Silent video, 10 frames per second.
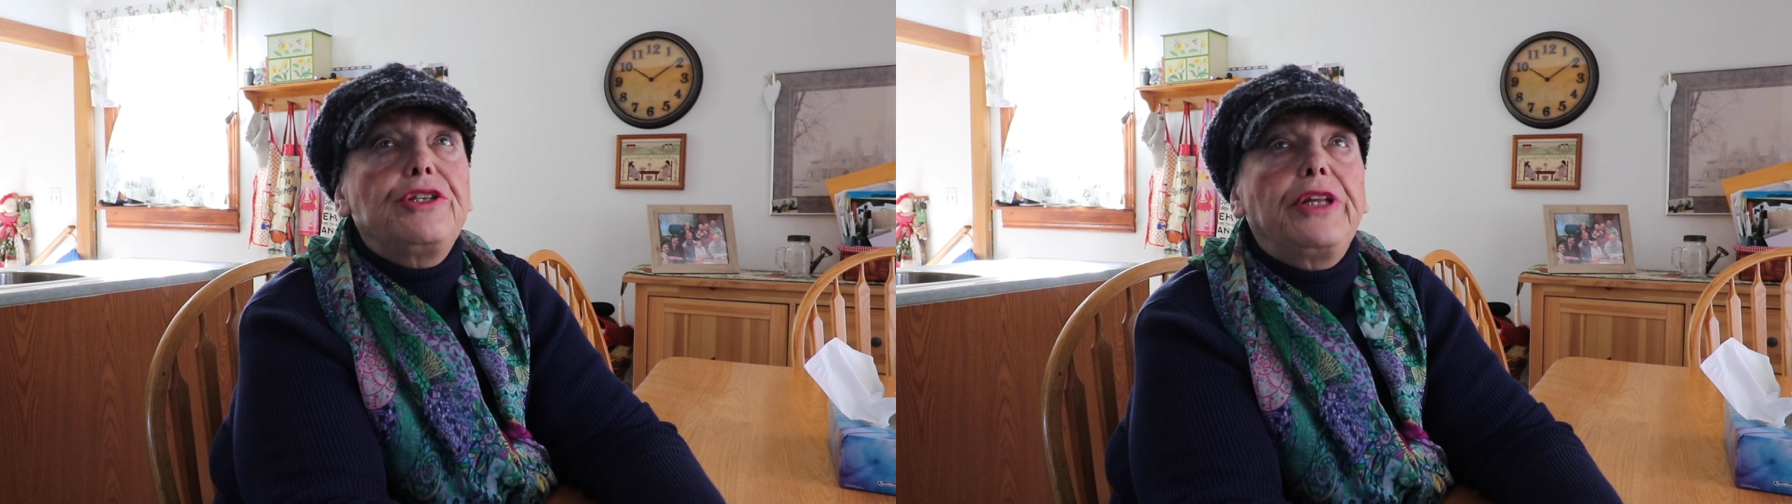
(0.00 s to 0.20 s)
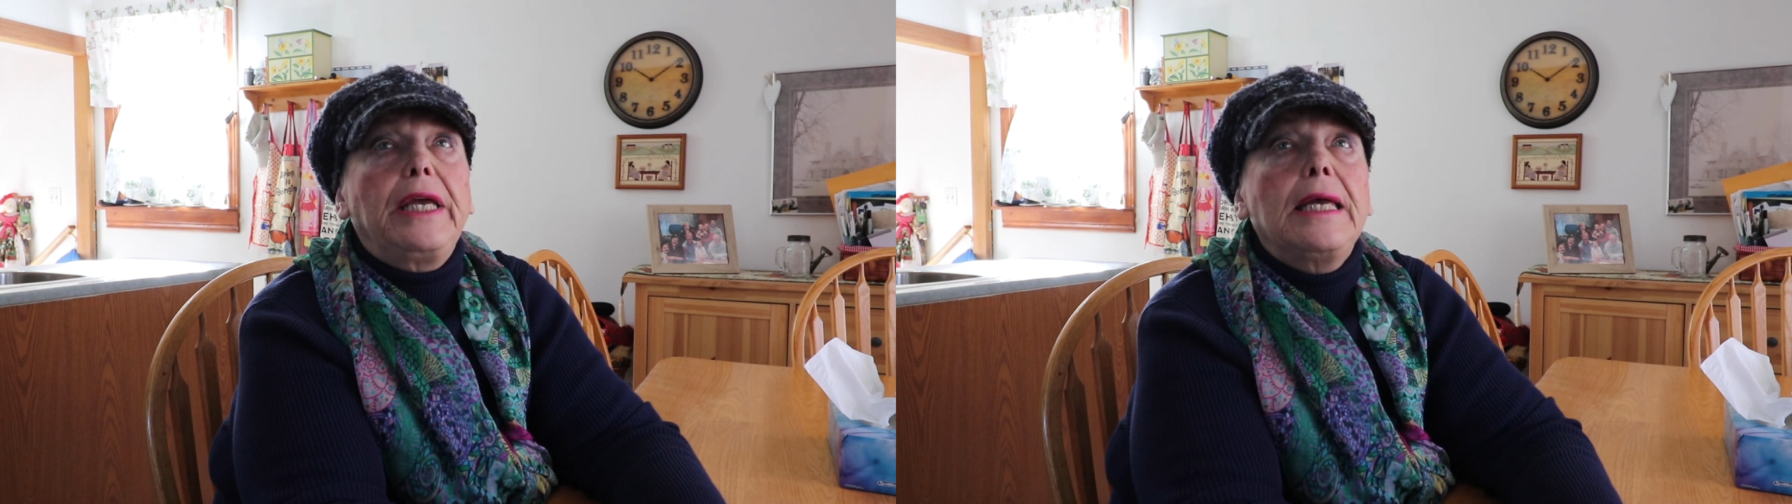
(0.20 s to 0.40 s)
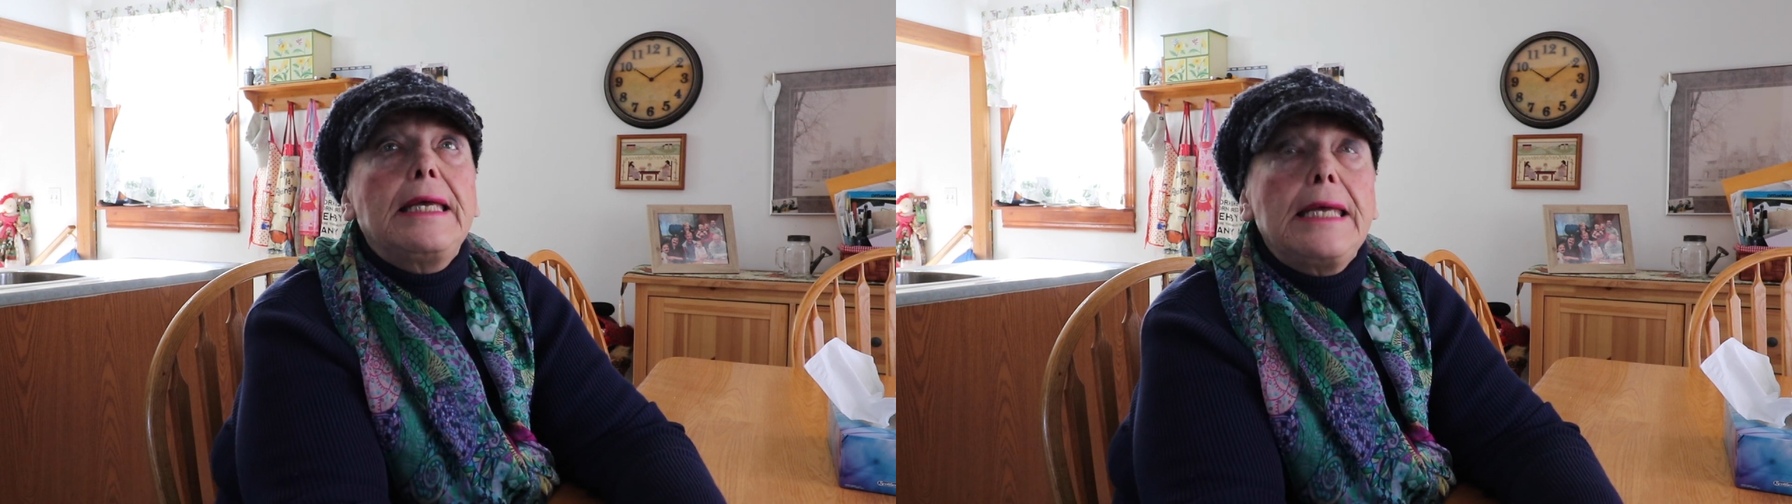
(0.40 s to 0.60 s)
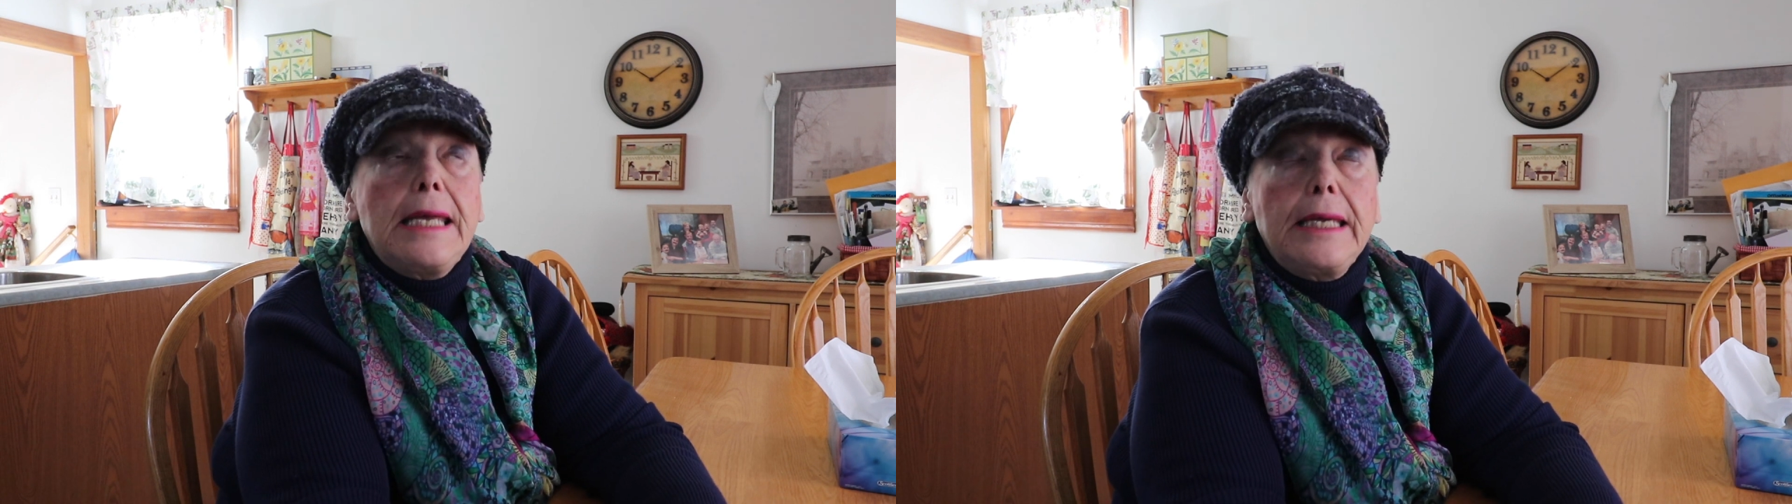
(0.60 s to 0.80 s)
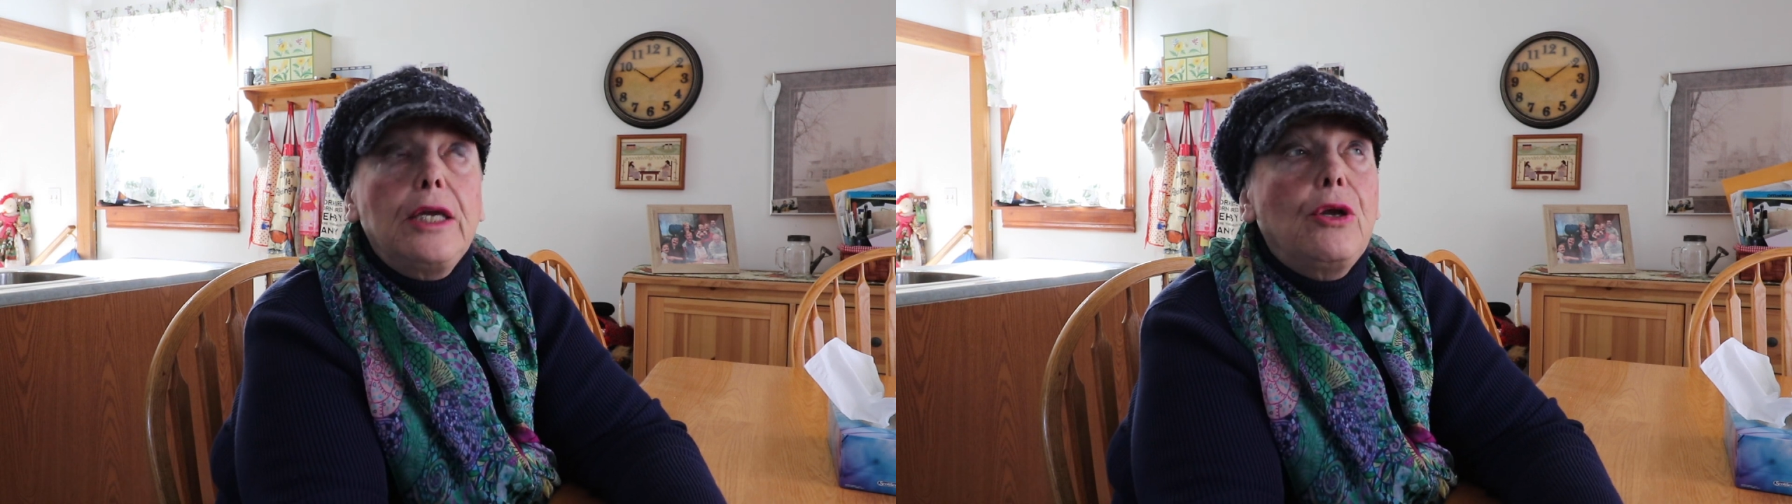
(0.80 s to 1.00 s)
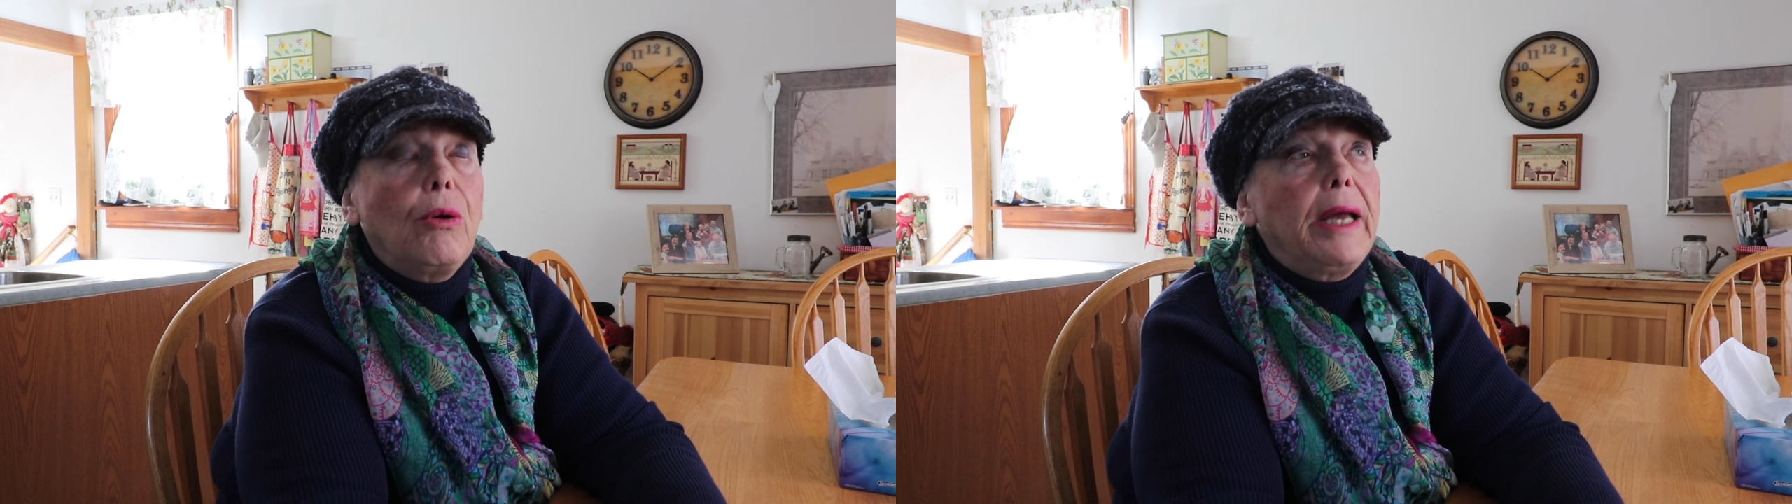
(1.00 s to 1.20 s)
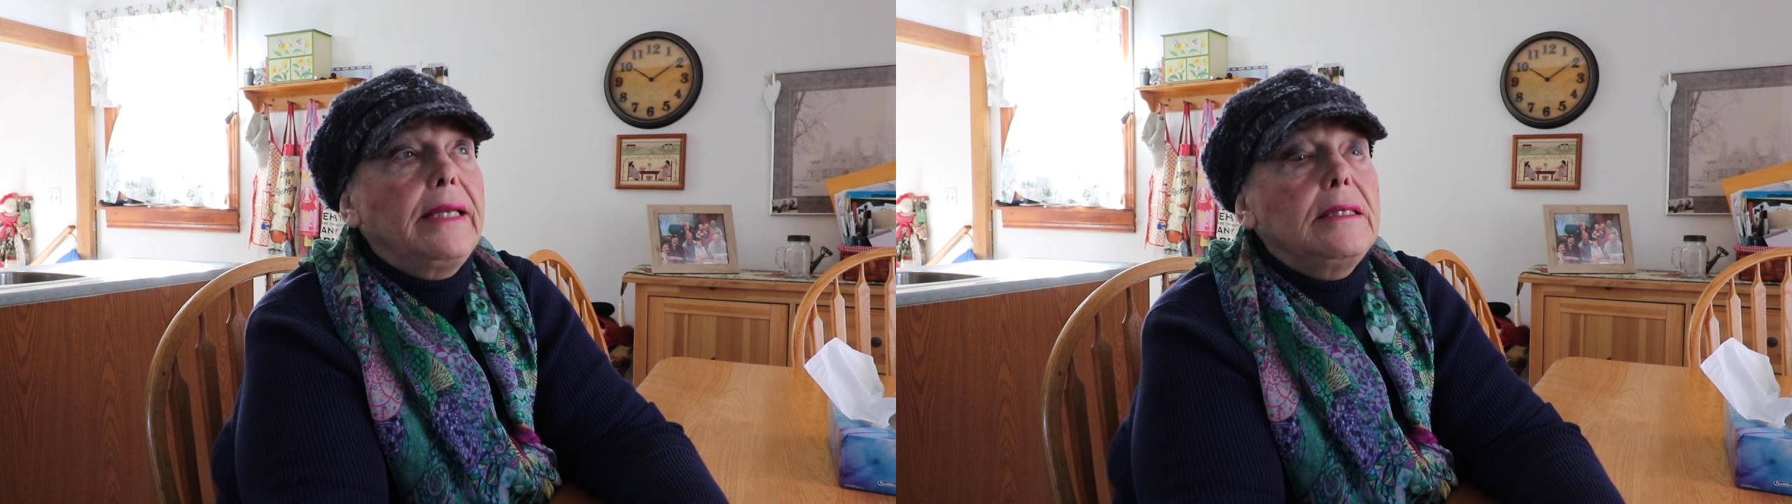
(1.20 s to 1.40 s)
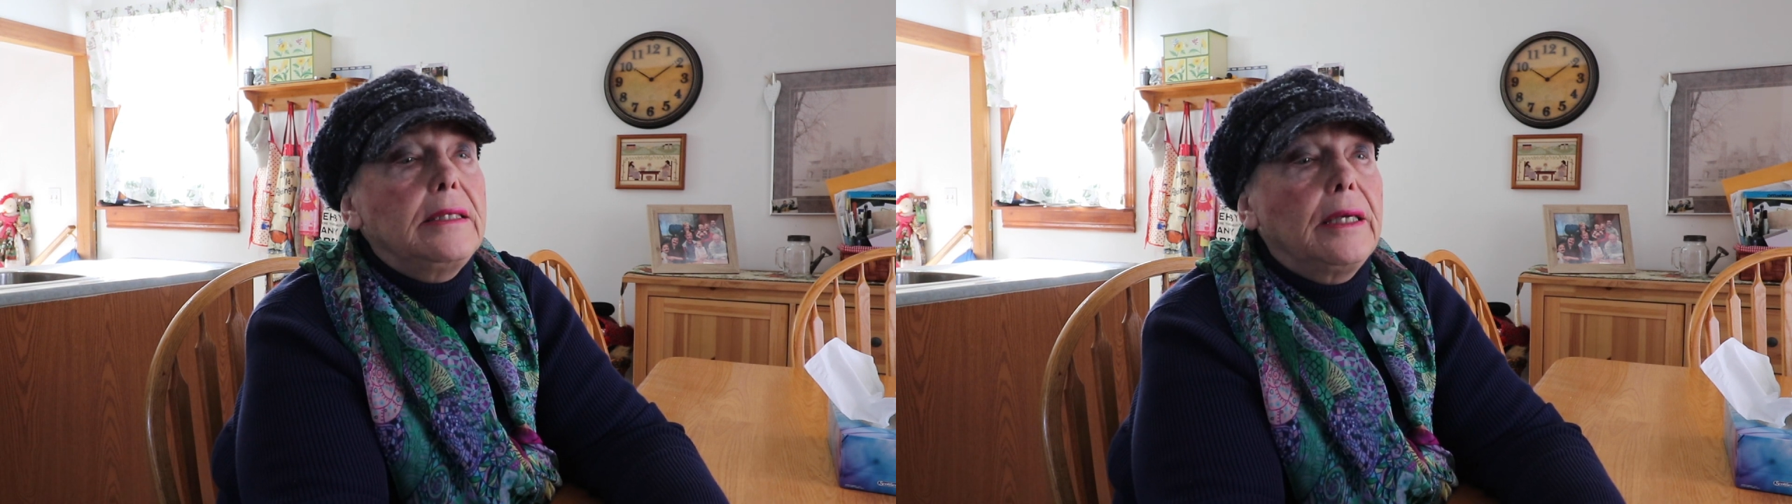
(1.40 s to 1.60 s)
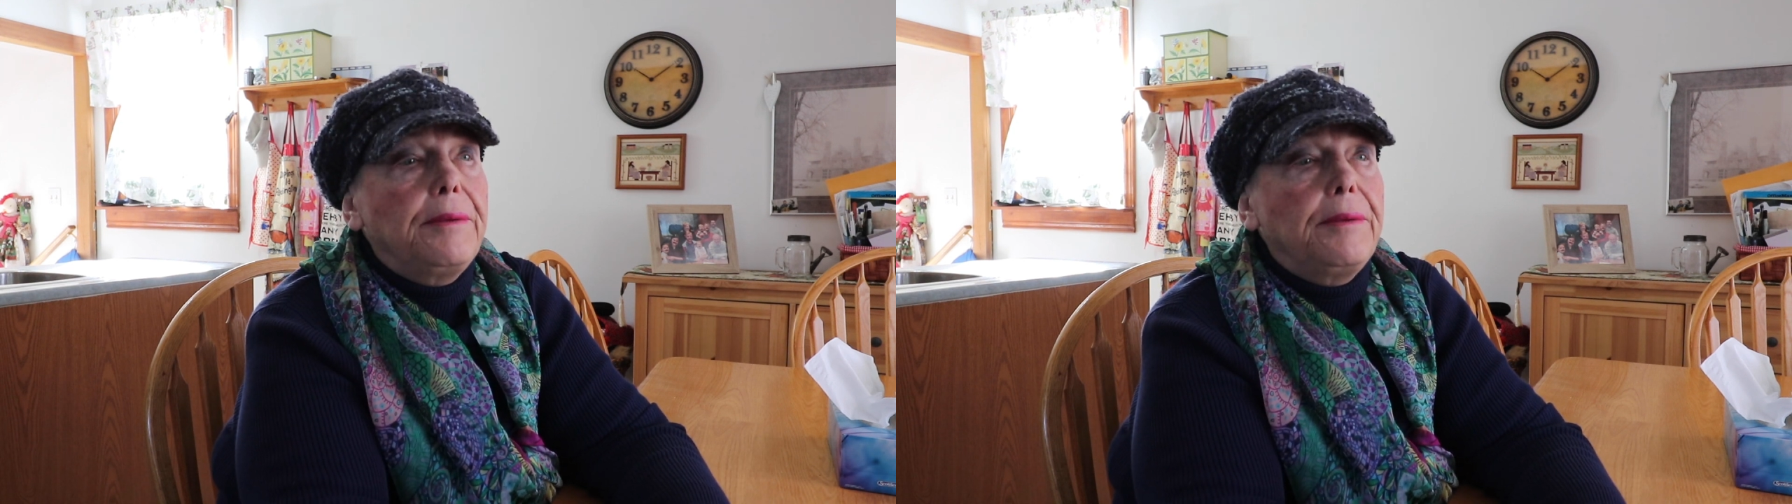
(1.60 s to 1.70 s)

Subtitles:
thing, you know, and